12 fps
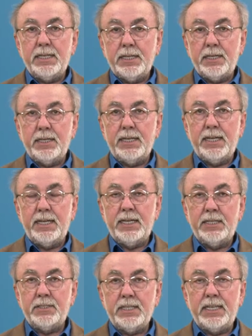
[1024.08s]
here
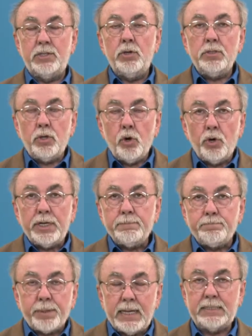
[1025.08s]
as an
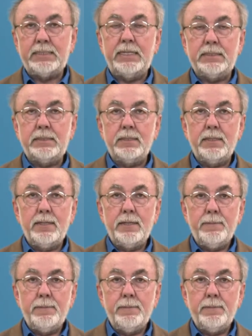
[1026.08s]
ongoing process.